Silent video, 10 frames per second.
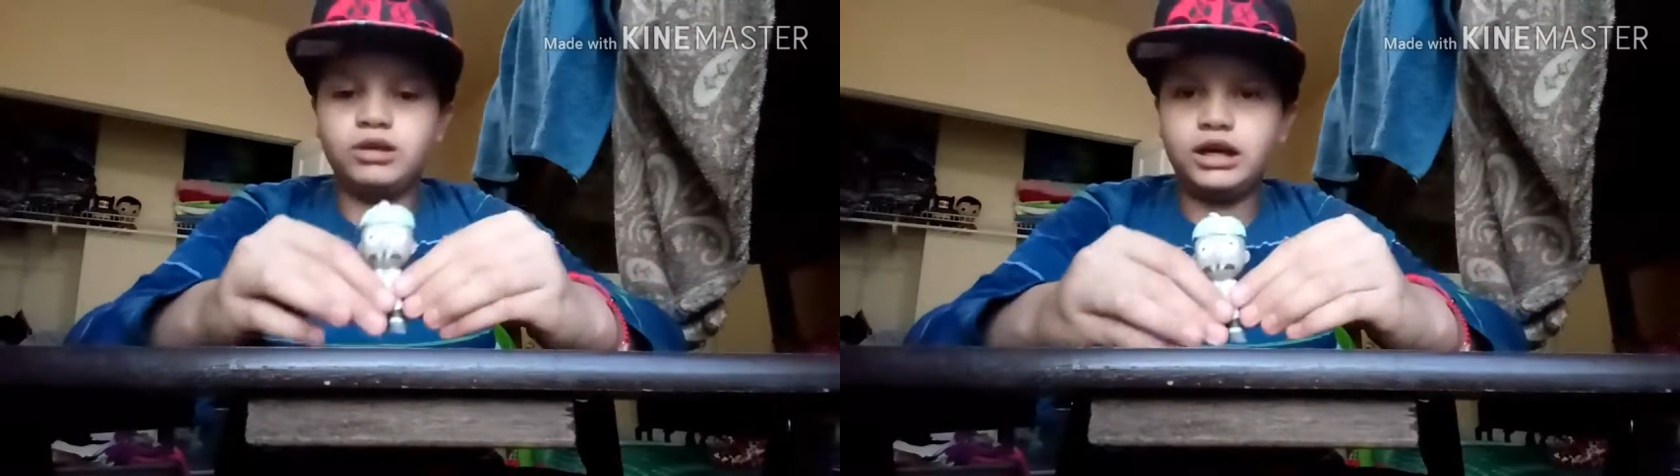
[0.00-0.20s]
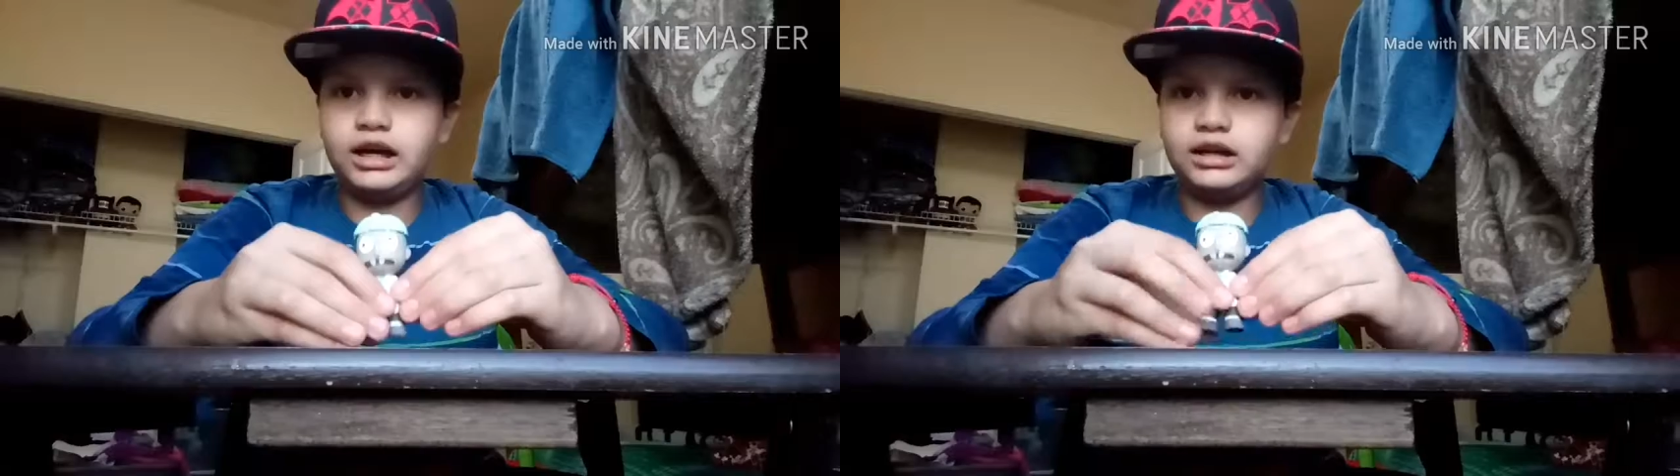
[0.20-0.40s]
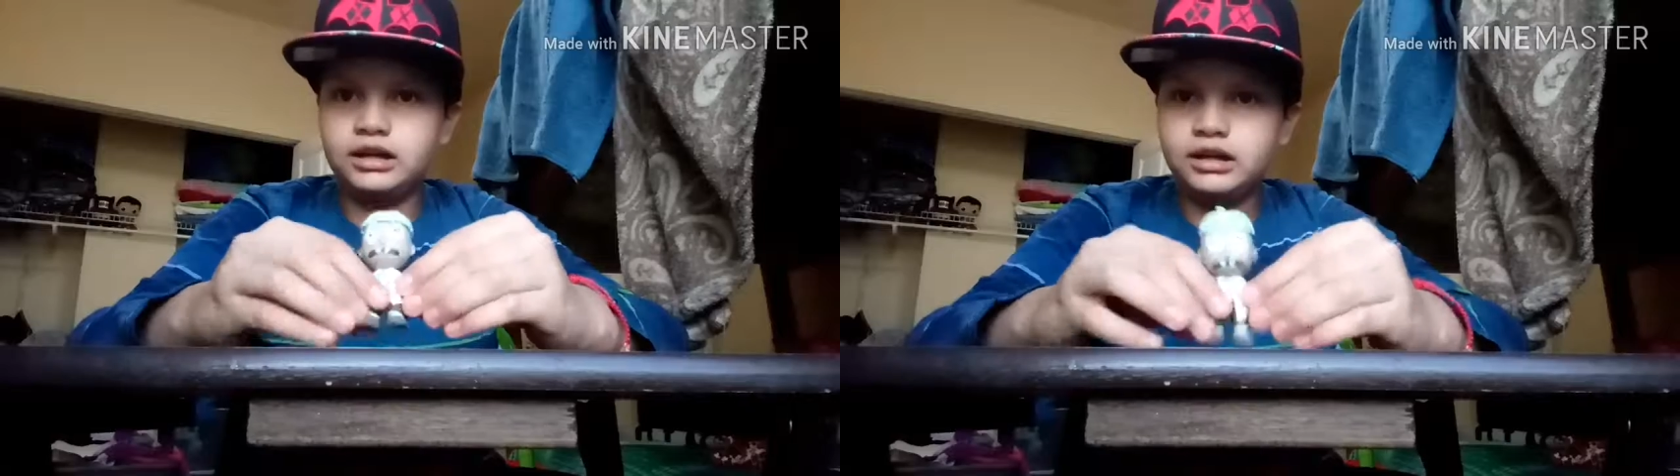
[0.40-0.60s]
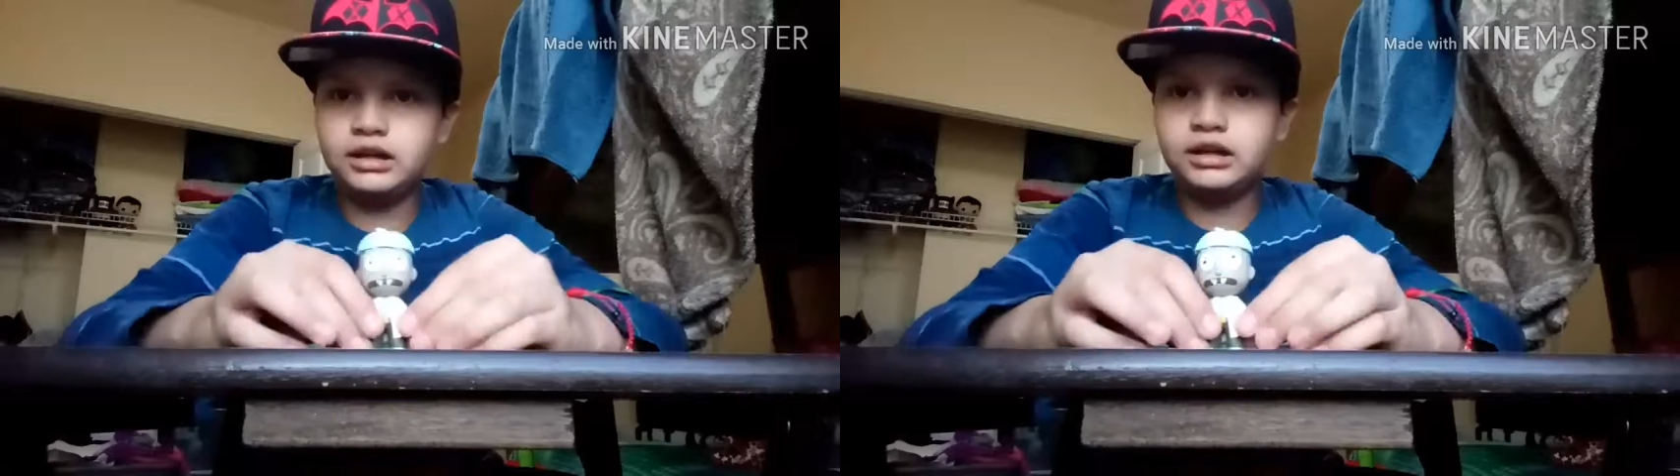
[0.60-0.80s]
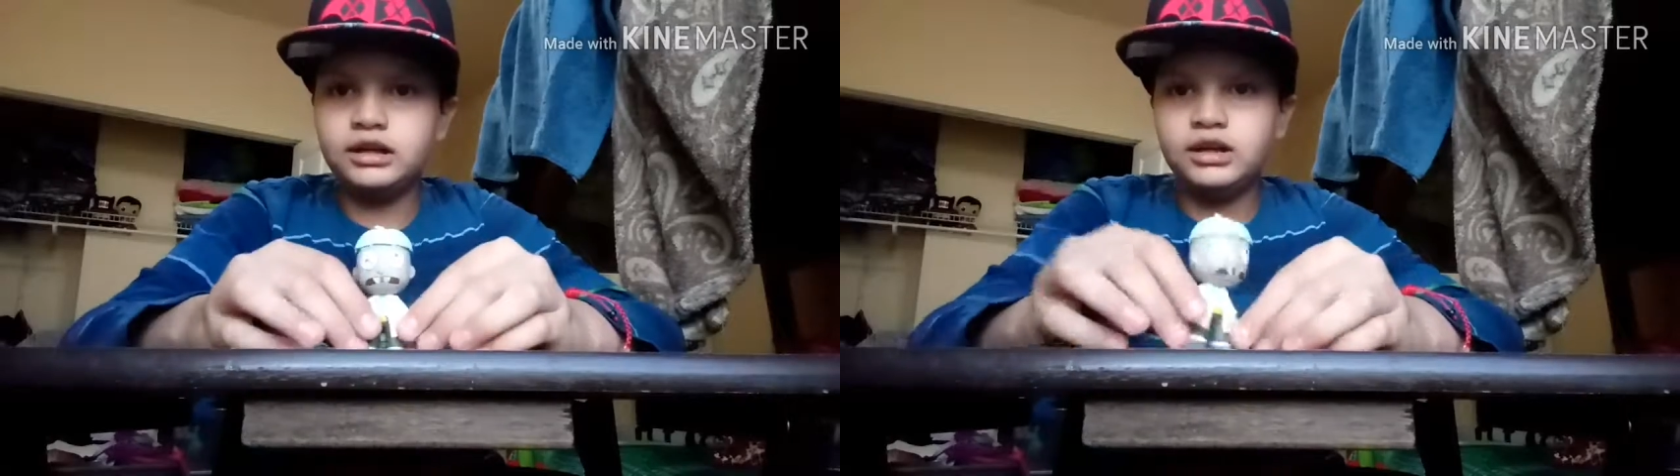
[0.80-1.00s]
We got
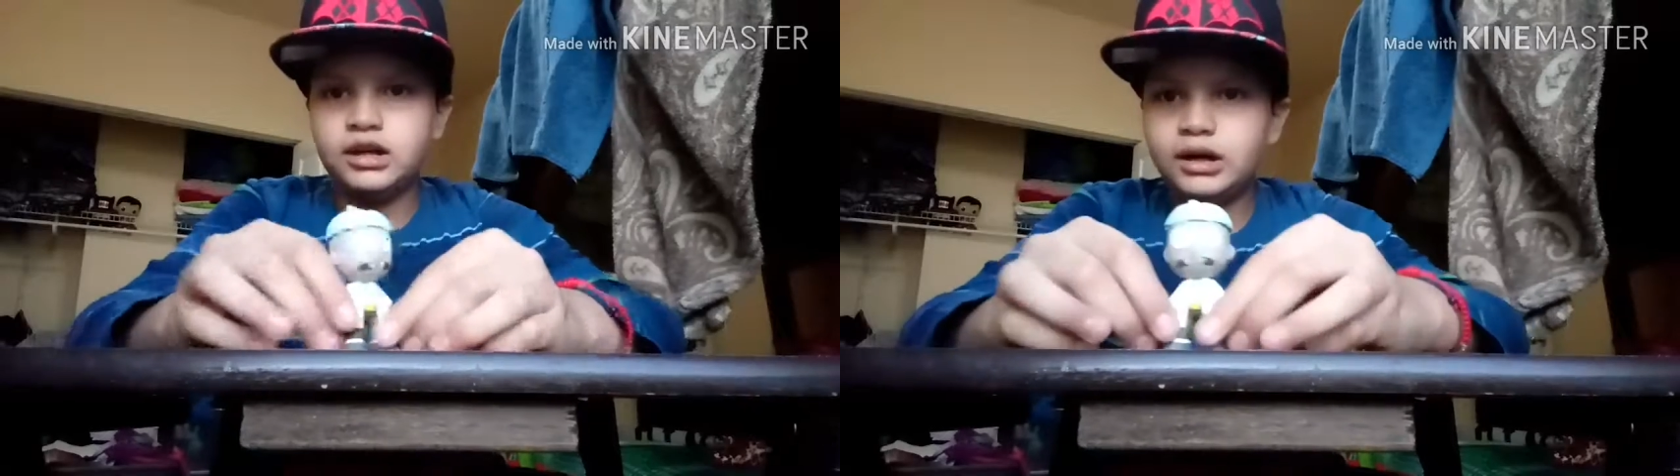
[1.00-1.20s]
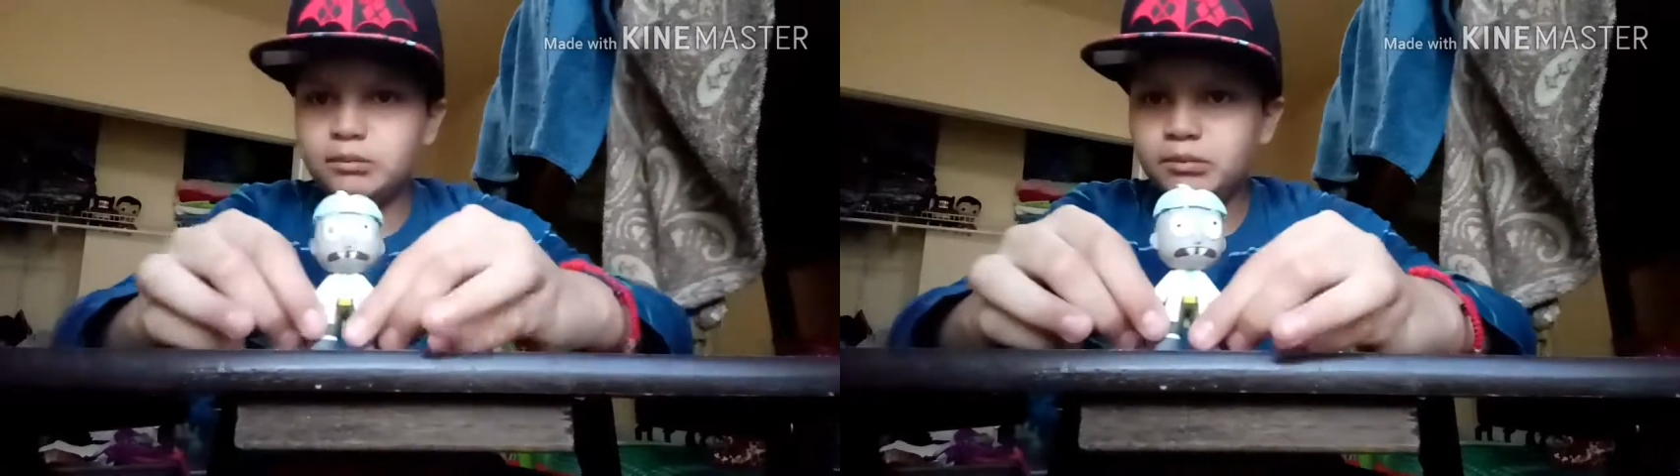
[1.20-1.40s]
a